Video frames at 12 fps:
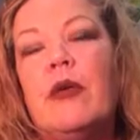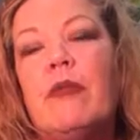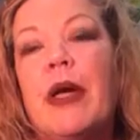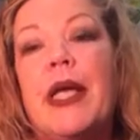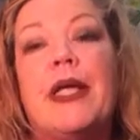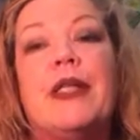
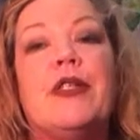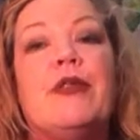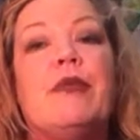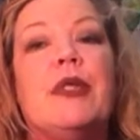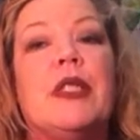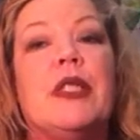
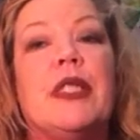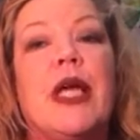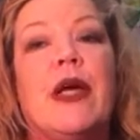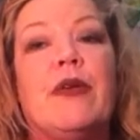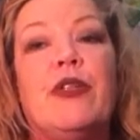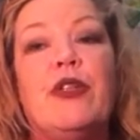Michael's will
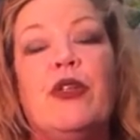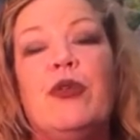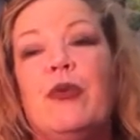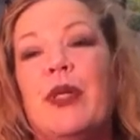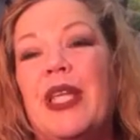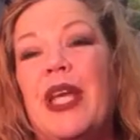allow
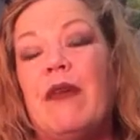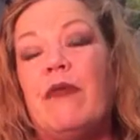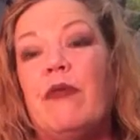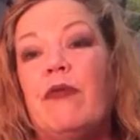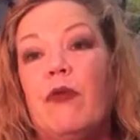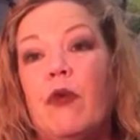two when they
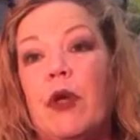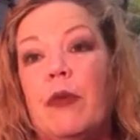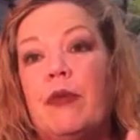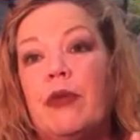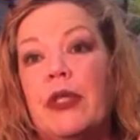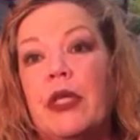have a
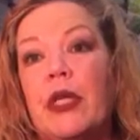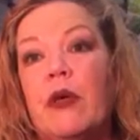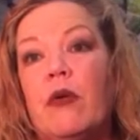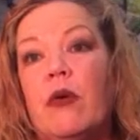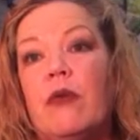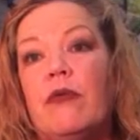
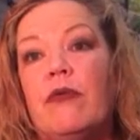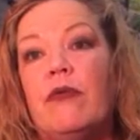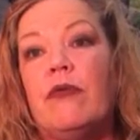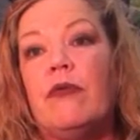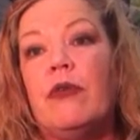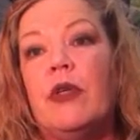40% off
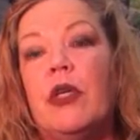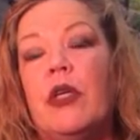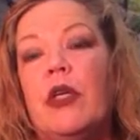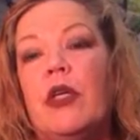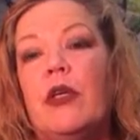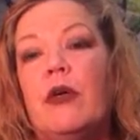
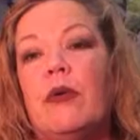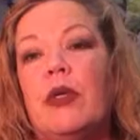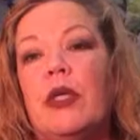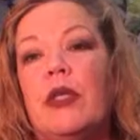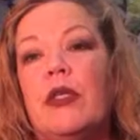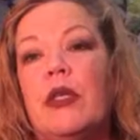
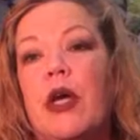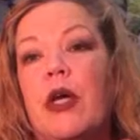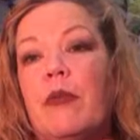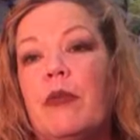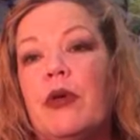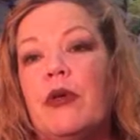an
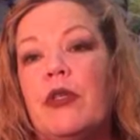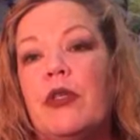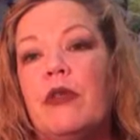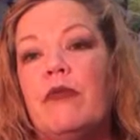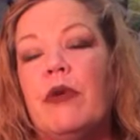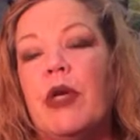entire
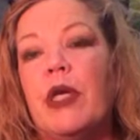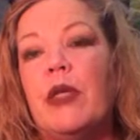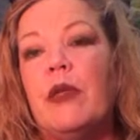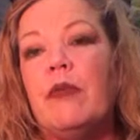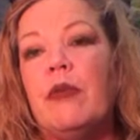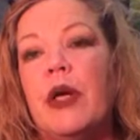purchase of
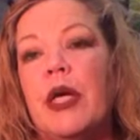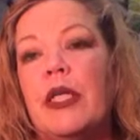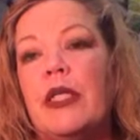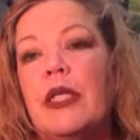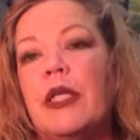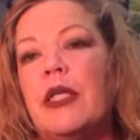regular
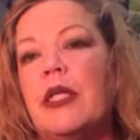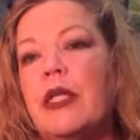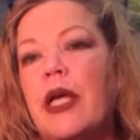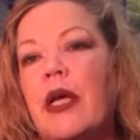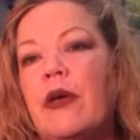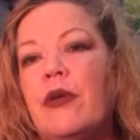price. They'll
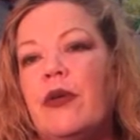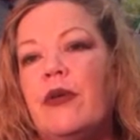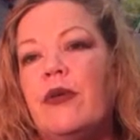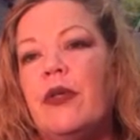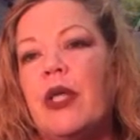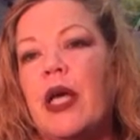allow
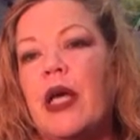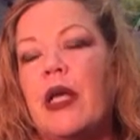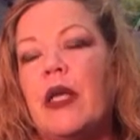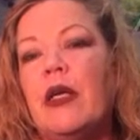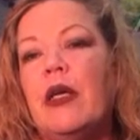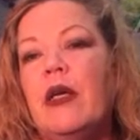you
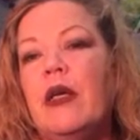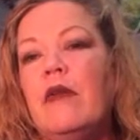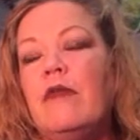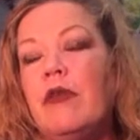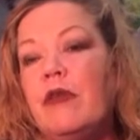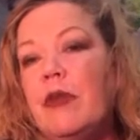that
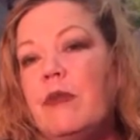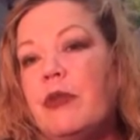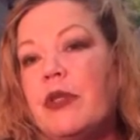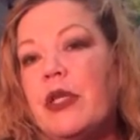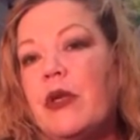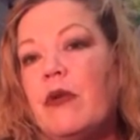
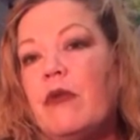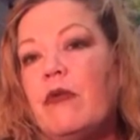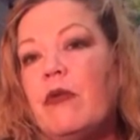50% off